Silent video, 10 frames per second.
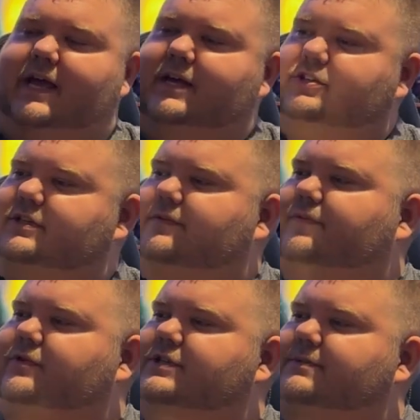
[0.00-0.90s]
actually the
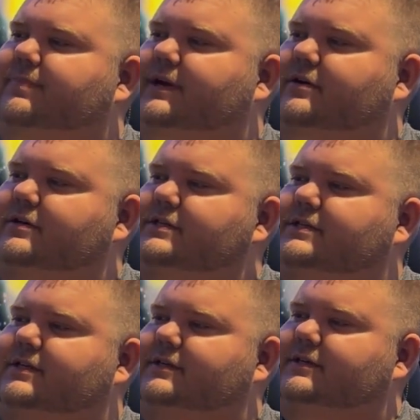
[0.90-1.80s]
first
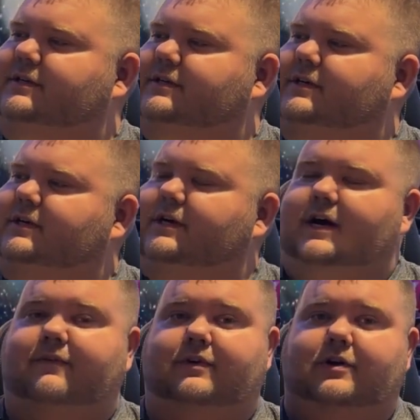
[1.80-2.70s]
appearance
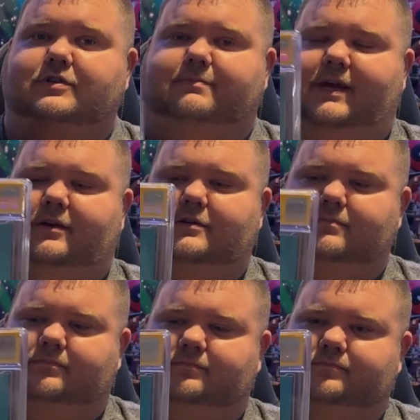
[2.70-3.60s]
of Ghostmaker,
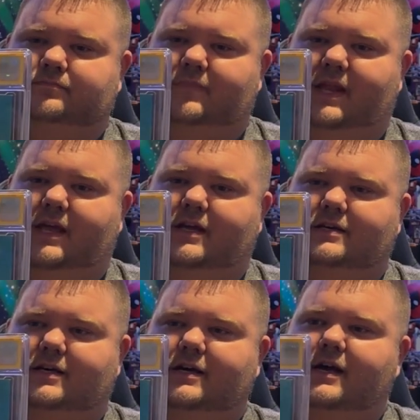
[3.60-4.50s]

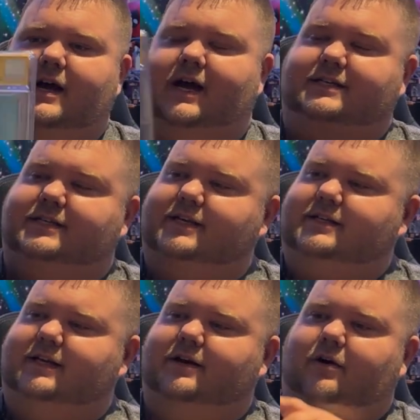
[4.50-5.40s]
and I sent
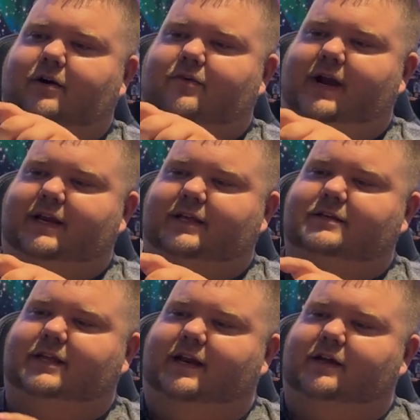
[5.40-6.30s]
it in already,
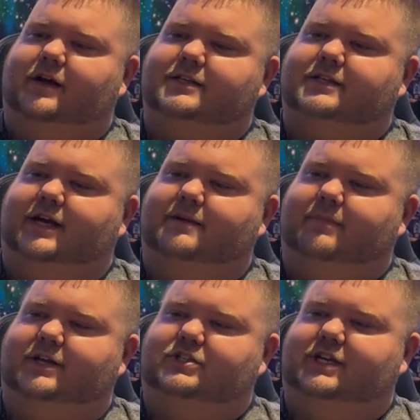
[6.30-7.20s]
and it got signed
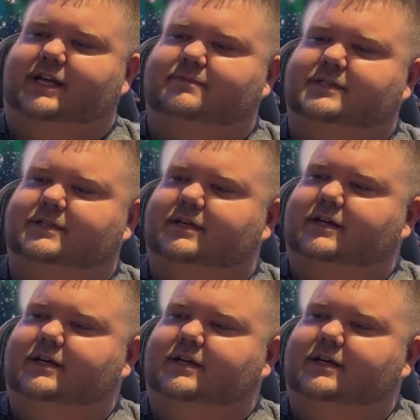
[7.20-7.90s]
by James.